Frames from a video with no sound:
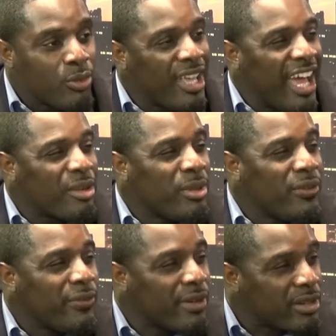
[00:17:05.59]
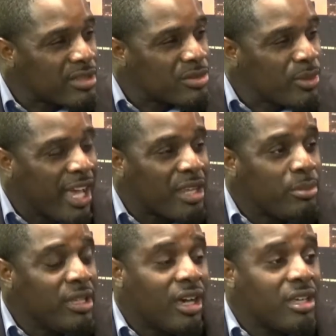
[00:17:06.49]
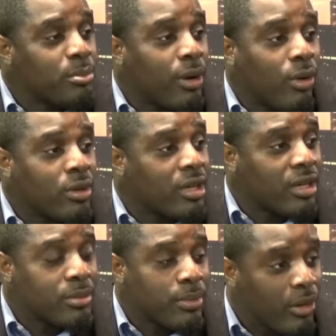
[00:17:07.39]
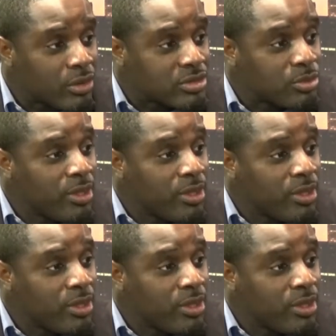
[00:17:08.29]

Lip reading: We got to be fearless. We got to be unbought and unbossed.